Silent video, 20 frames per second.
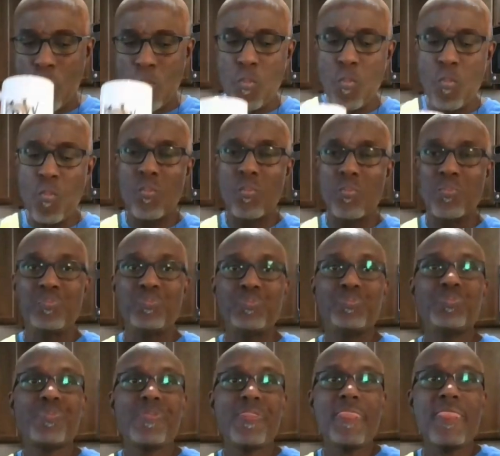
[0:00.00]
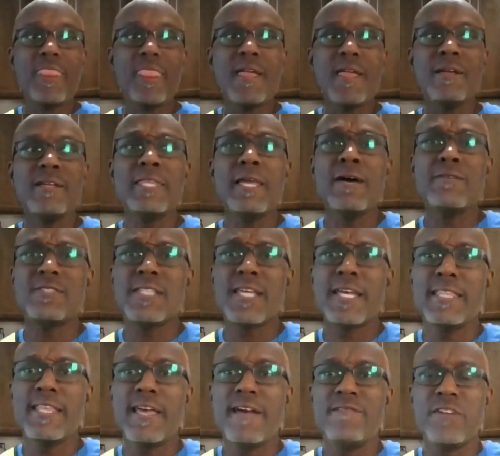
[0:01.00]
Mm. Now,
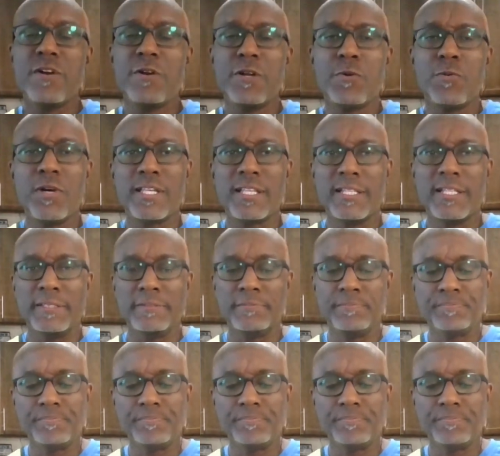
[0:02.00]
saying that very quickly,